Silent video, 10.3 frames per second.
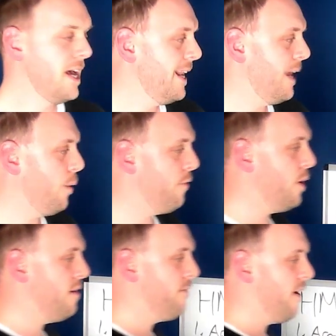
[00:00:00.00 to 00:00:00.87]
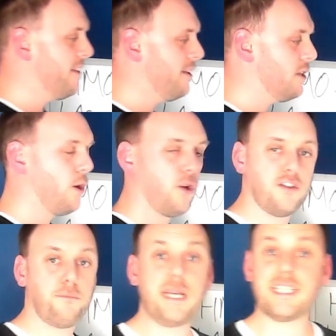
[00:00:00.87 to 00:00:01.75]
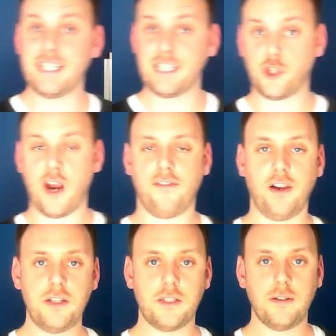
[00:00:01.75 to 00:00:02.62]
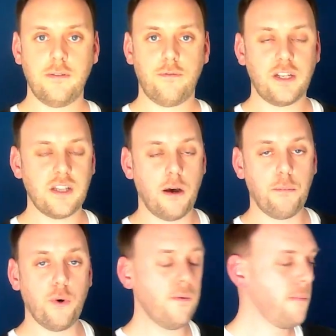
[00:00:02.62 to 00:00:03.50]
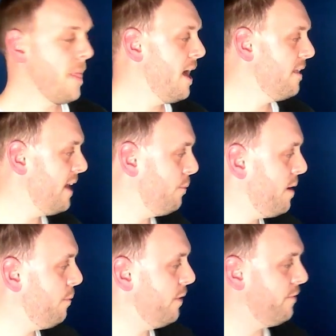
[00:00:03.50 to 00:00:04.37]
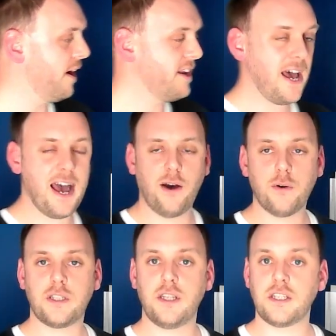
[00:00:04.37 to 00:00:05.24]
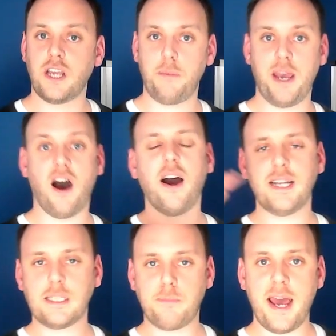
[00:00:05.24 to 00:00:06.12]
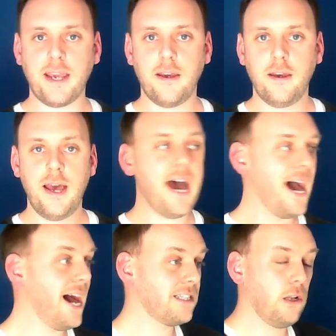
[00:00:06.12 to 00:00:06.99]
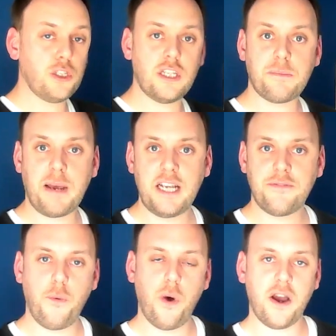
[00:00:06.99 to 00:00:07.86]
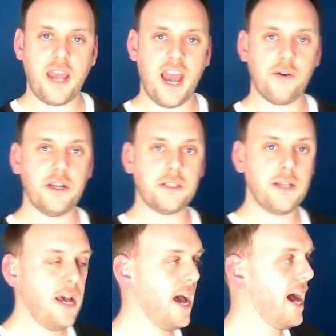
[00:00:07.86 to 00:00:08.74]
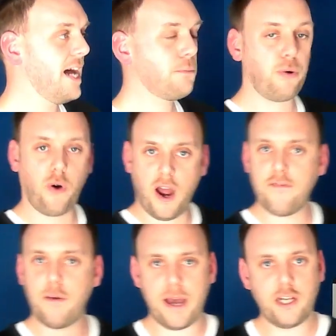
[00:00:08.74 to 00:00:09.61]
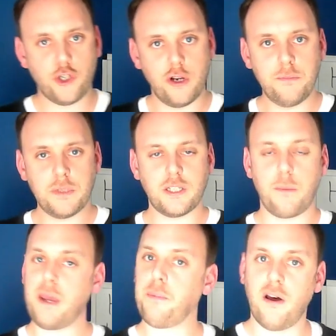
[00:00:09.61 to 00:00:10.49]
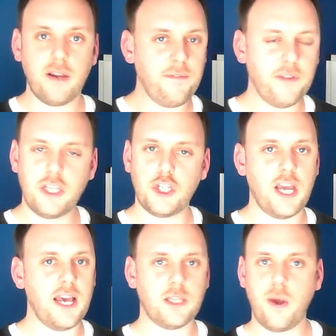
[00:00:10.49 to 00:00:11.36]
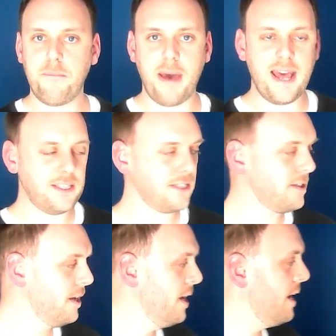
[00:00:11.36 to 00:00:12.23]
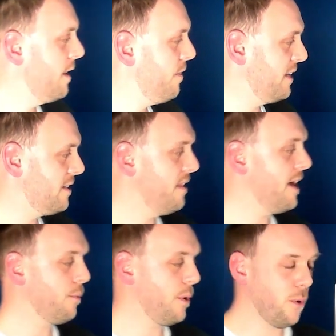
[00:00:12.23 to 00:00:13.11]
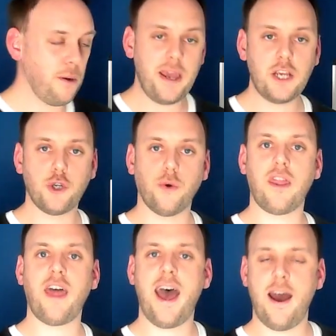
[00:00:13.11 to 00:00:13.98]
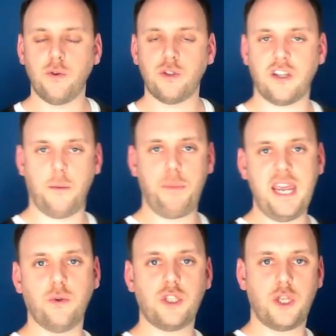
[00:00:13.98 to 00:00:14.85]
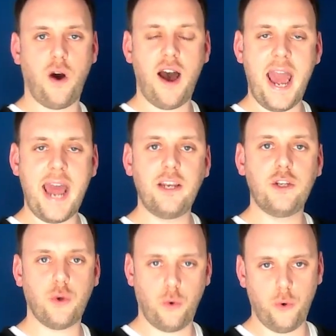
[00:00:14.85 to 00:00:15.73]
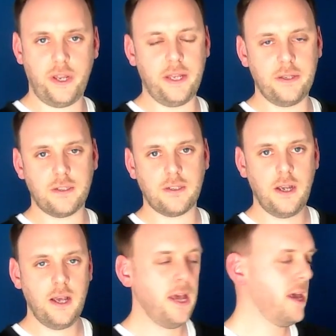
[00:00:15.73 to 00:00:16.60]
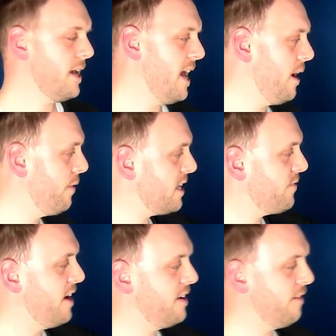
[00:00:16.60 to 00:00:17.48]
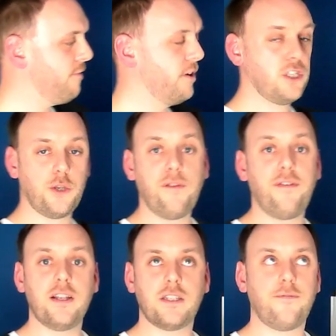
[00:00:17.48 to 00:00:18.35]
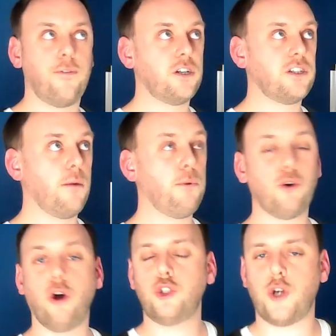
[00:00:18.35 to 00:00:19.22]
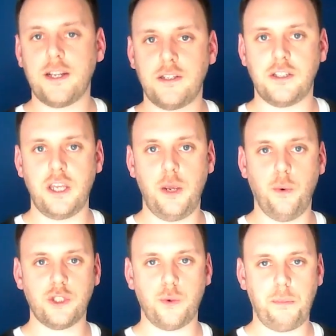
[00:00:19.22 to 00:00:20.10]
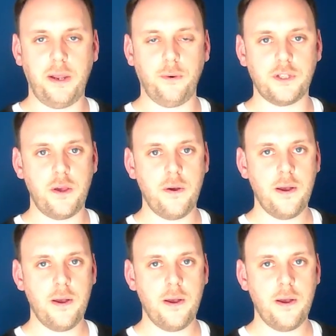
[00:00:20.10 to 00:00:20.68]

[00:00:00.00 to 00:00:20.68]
Now, if we find that there's lots of business travelers, for example, then we would find a house that's going to be higher spec, has lots of space for work areas, has private bedrooms so people aren't having to share twin beds and things like that. We want to make sure that the house appeals to our end audience. Okay, now that's very different to if it's, for example, contractors that you want to appeal to.